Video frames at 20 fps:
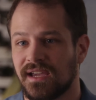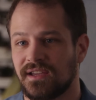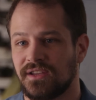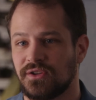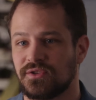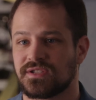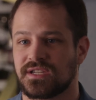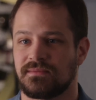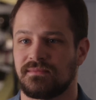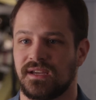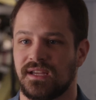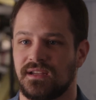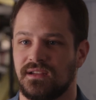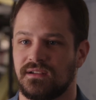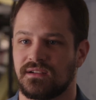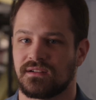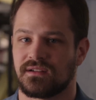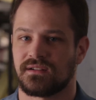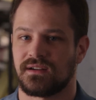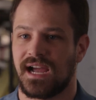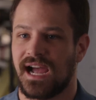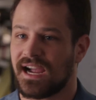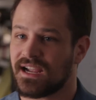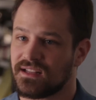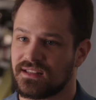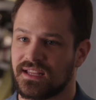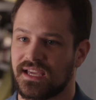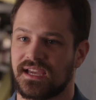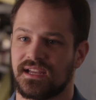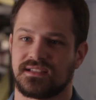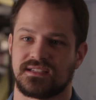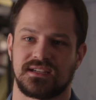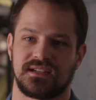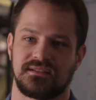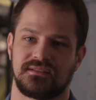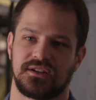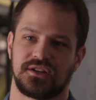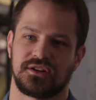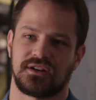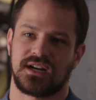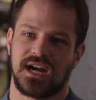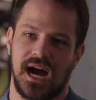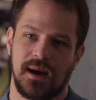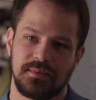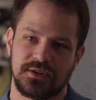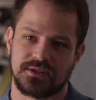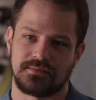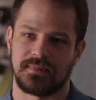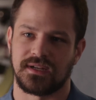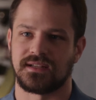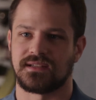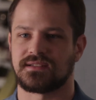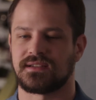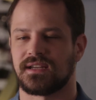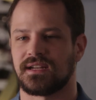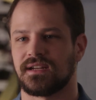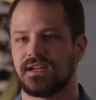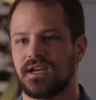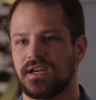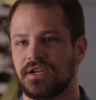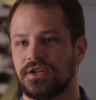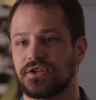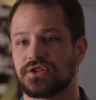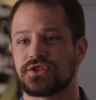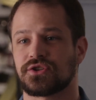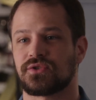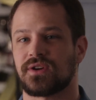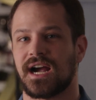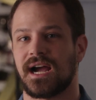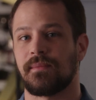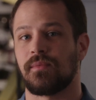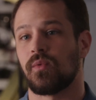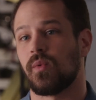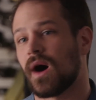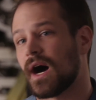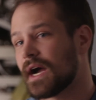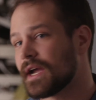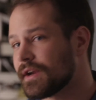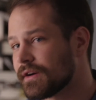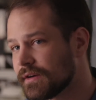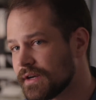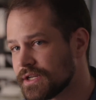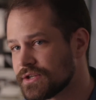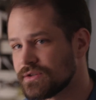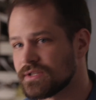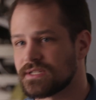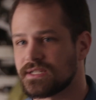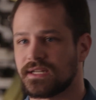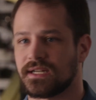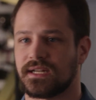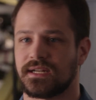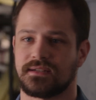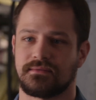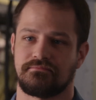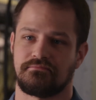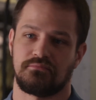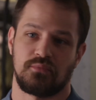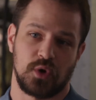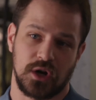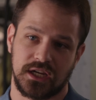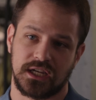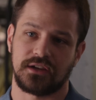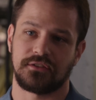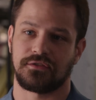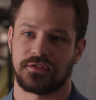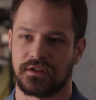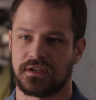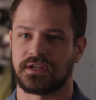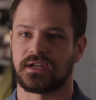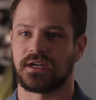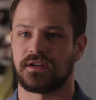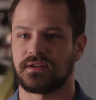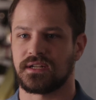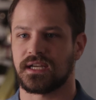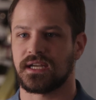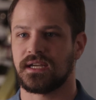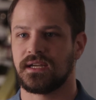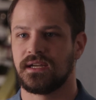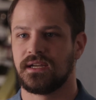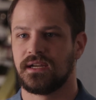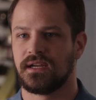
you submit your accolades and your accomplishments, and you describe why you're interested in working for the DoD.